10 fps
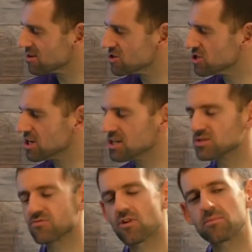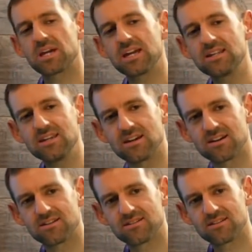She's from
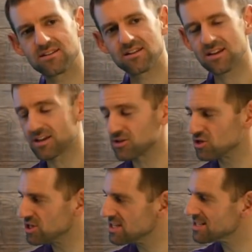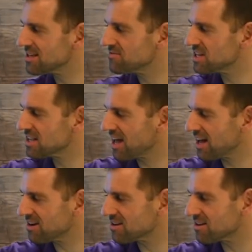India, and she's lived in
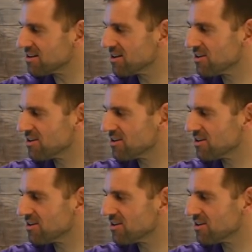Canada